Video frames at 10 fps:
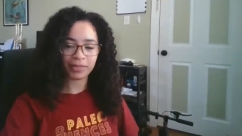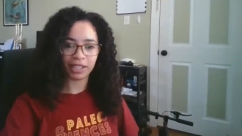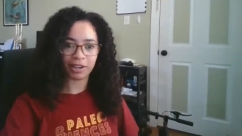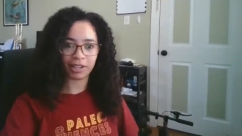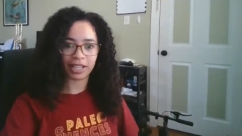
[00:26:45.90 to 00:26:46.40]

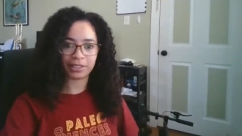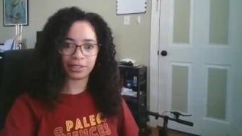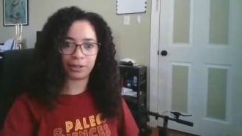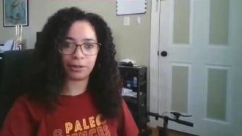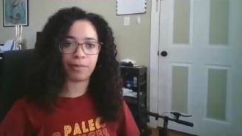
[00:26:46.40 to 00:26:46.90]
All right,
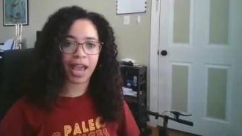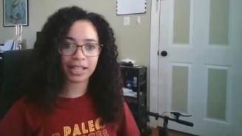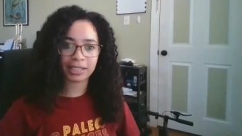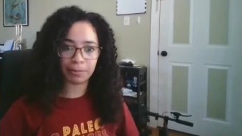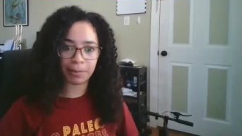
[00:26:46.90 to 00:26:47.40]
so
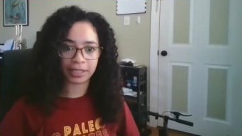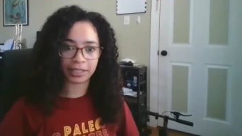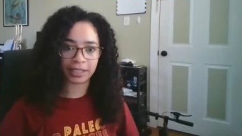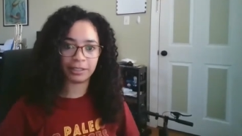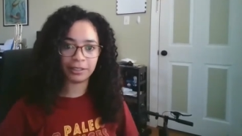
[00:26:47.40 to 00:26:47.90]
Max
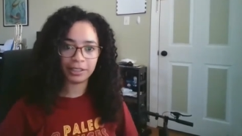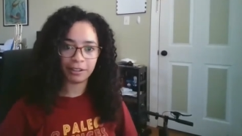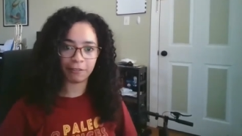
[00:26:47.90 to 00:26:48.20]
Banyan